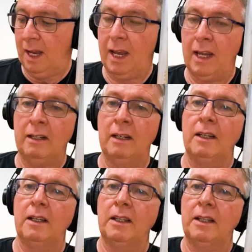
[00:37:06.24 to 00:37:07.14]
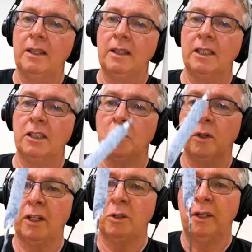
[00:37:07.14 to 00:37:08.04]
and this is
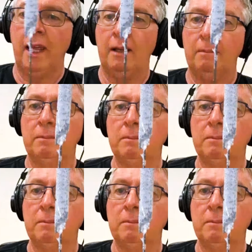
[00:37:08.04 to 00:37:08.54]
what I took out.